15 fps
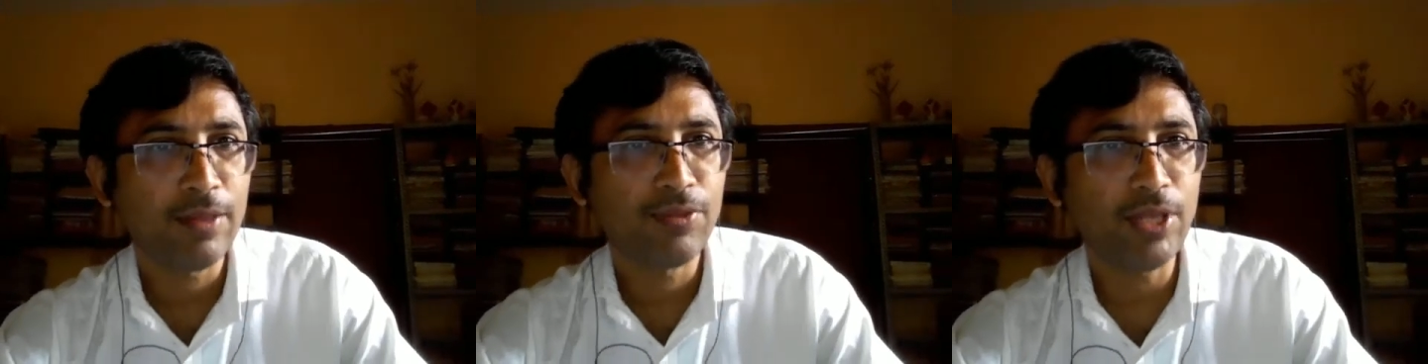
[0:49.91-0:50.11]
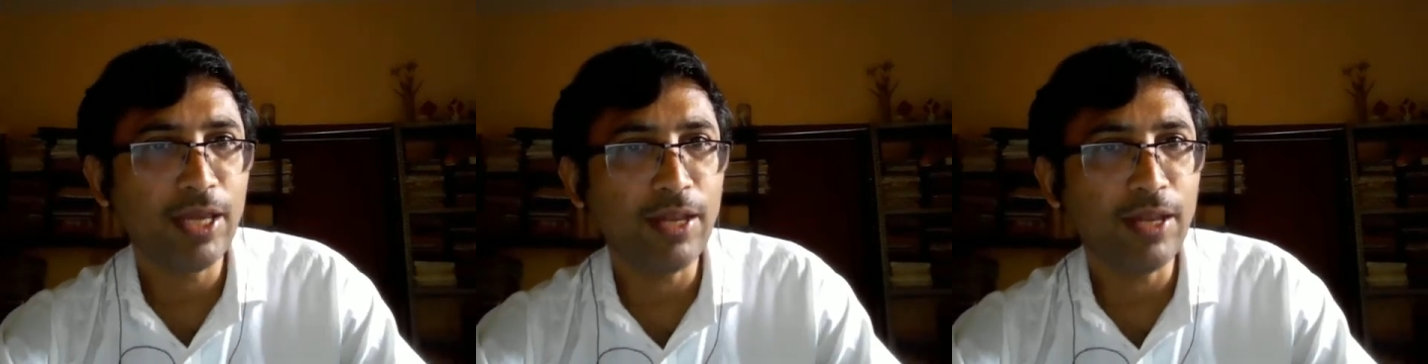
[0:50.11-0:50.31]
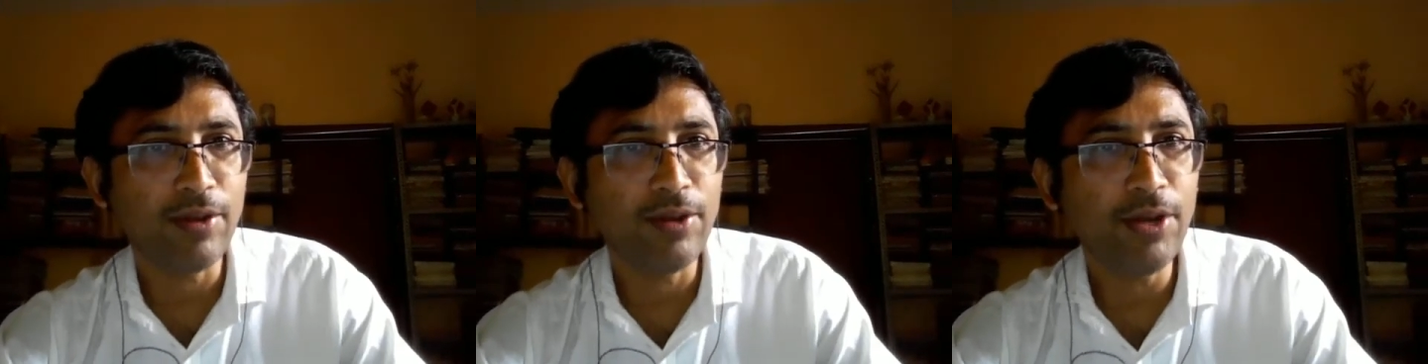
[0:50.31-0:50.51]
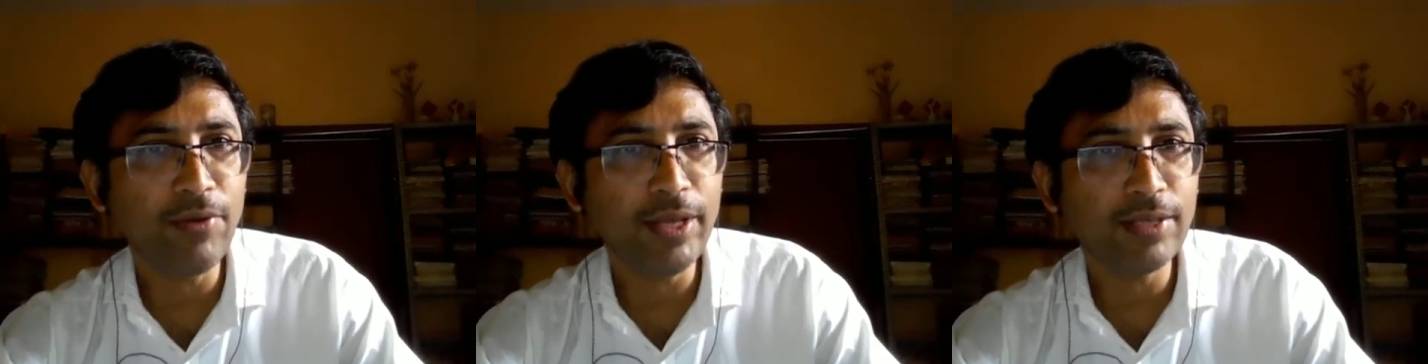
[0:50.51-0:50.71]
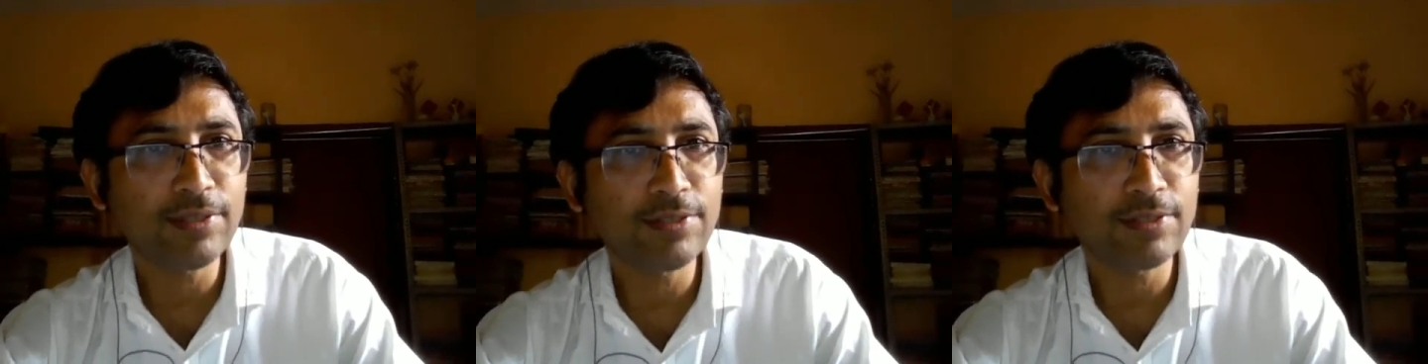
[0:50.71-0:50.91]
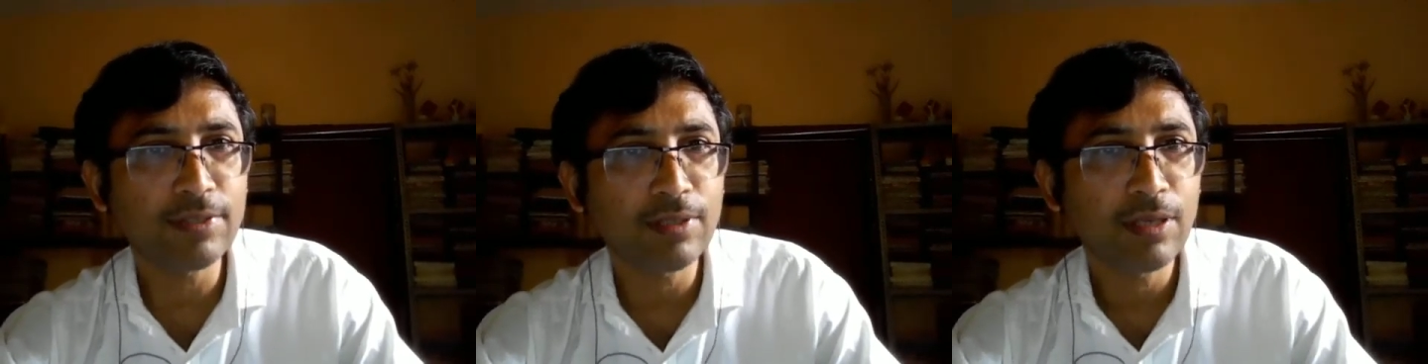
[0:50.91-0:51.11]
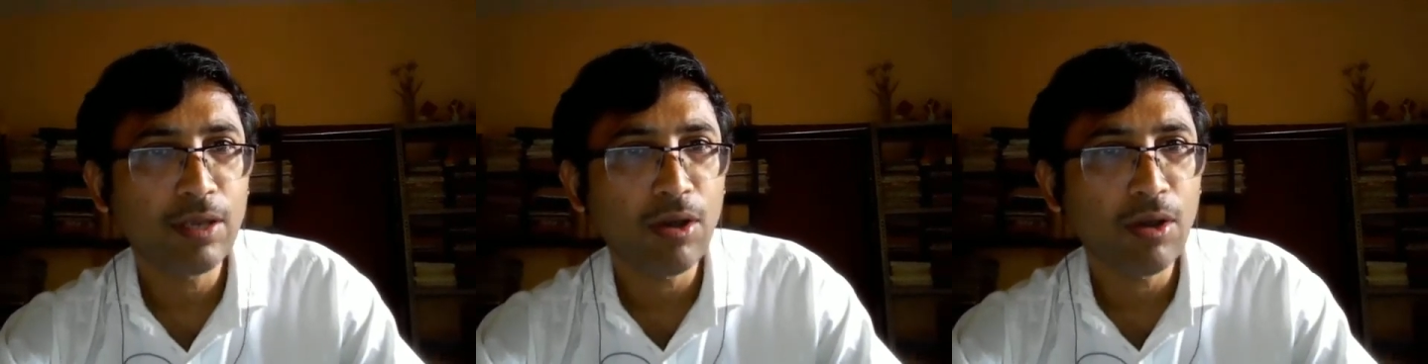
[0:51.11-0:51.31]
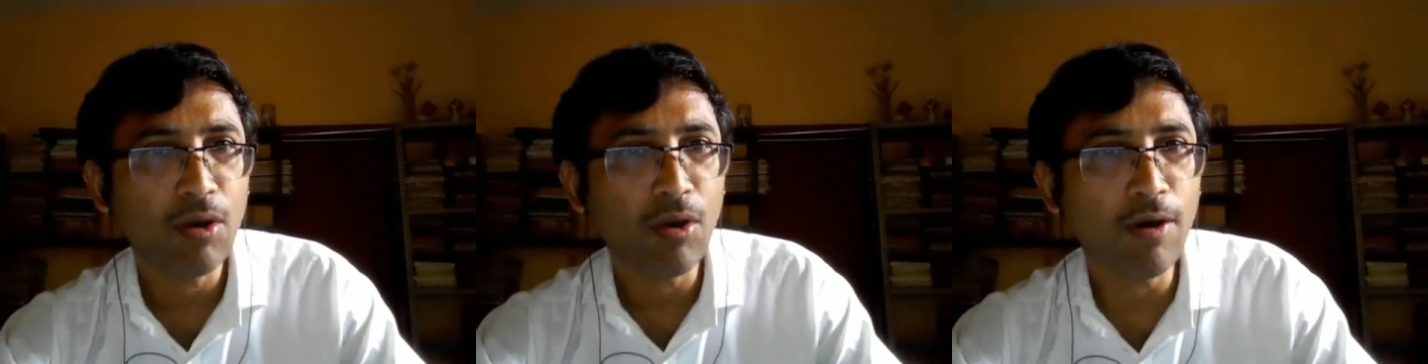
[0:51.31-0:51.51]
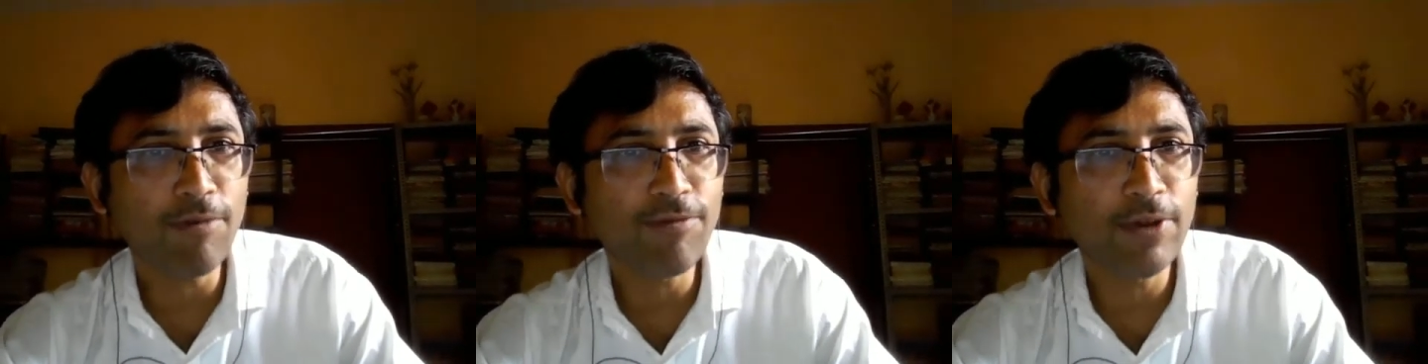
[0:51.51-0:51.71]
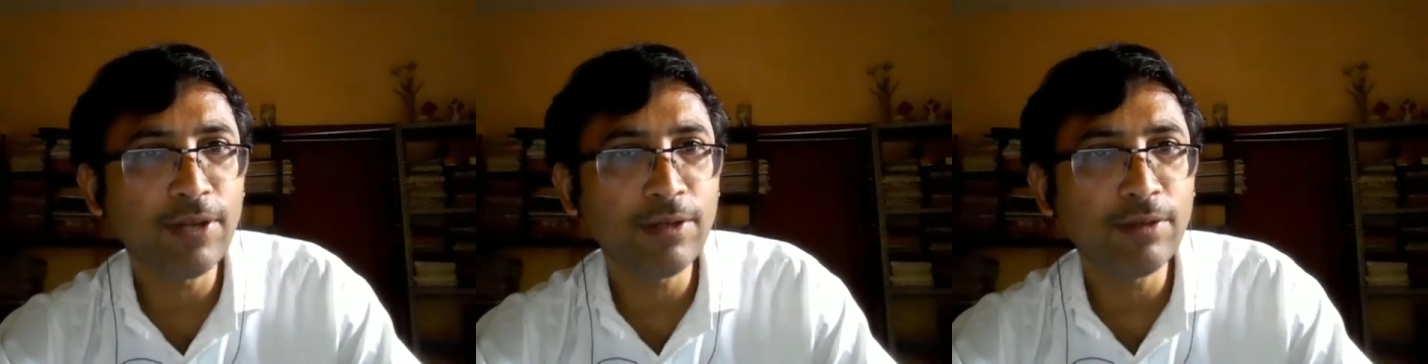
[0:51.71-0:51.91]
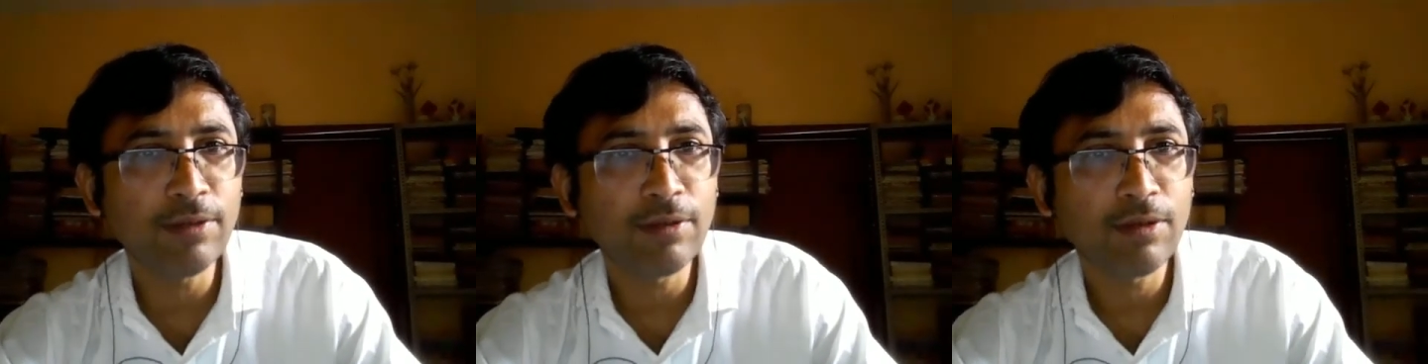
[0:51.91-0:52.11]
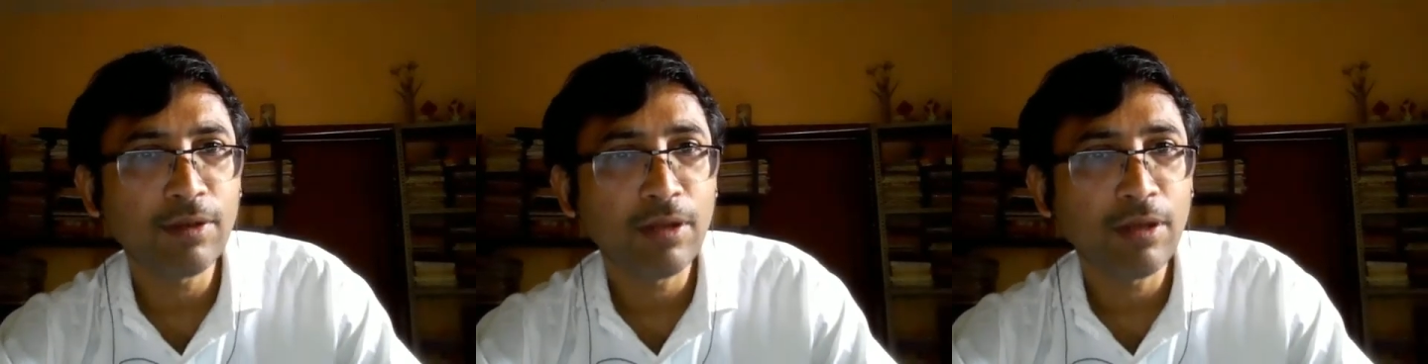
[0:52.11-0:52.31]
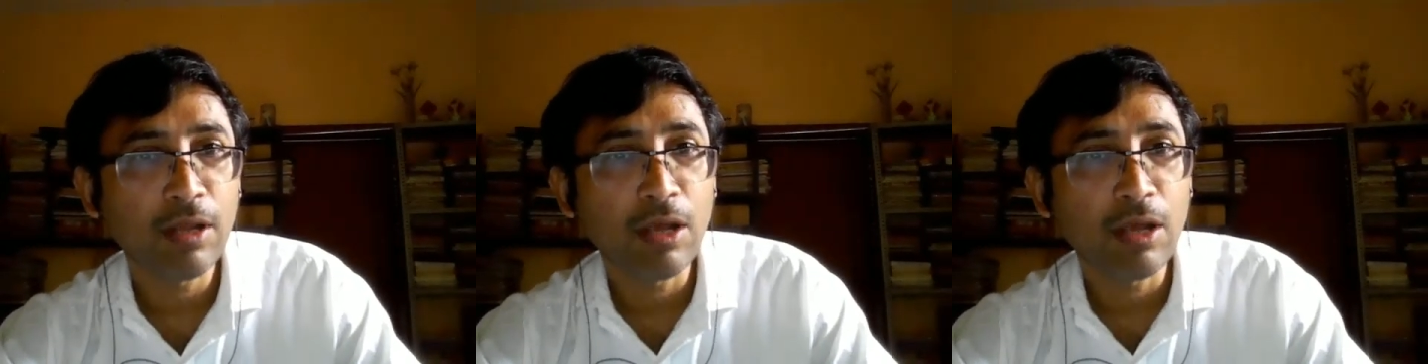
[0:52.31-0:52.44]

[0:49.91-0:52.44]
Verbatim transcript: Their lyrics often